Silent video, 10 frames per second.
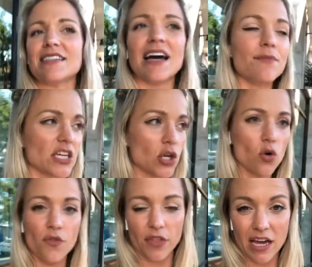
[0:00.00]
time to get
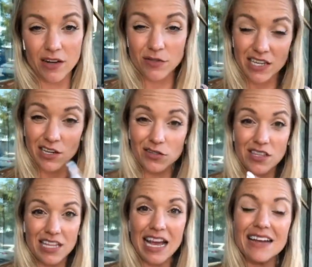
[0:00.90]
over that. And I was like, here's the
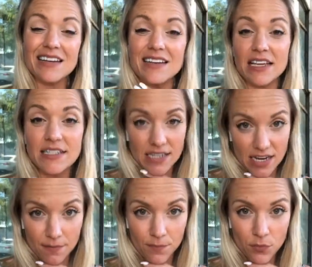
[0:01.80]
thing, I didn't need
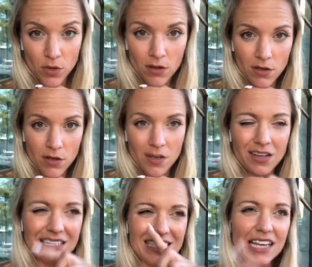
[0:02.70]
time.
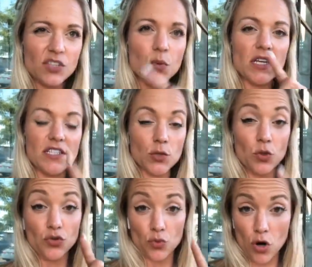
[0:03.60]
Because yes, what he did
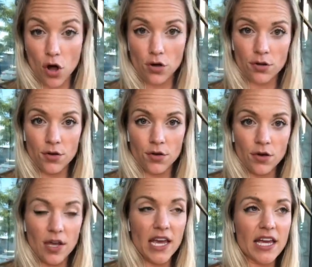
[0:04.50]
was wrong,
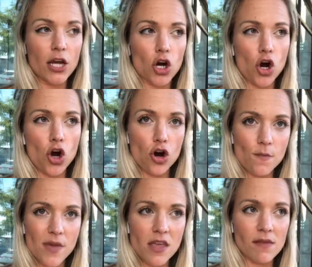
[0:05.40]
and it
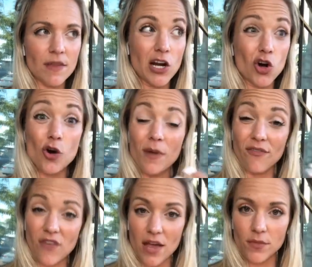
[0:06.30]
hurt me, and it hurt my
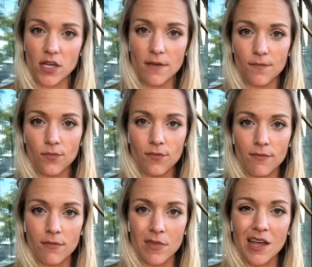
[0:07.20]
family.
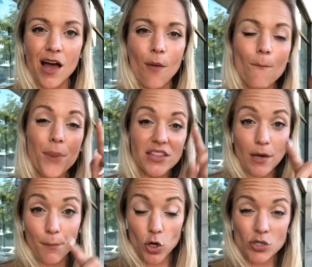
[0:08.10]
But
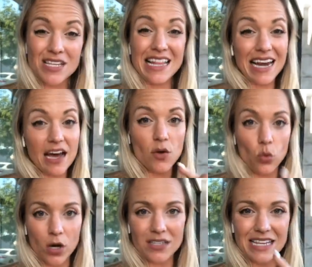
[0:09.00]
the person that I
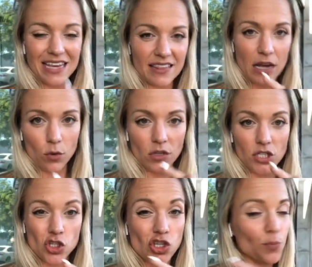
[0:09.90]
was in that
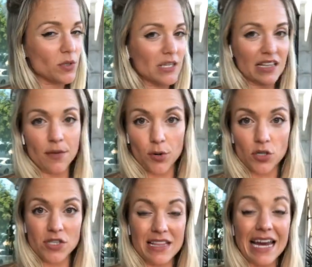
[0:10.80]
relationship was not the
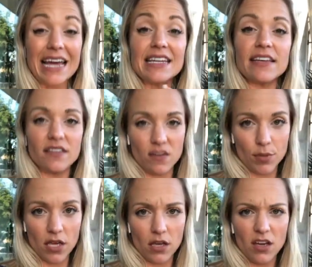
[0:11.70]
person that I needed to
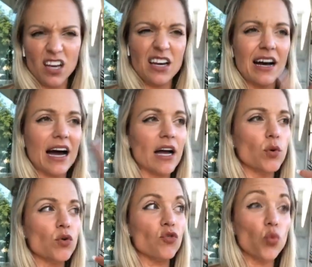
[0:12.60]
be. I
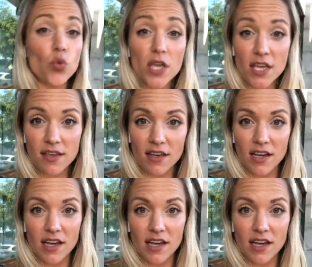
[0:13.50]
was weak.